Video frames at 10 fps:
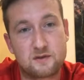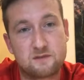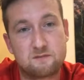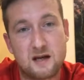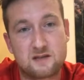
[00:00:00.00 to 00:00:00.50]
it
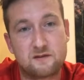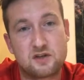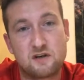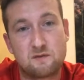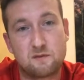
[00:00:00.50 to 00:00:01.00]
was a massive
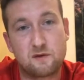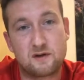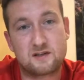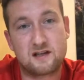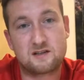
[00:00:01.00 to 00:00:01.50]
achievement
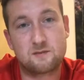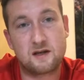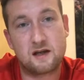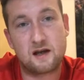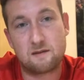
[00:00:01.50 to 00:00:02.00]
for us lads to
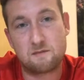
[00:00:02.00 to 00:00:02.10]
be there,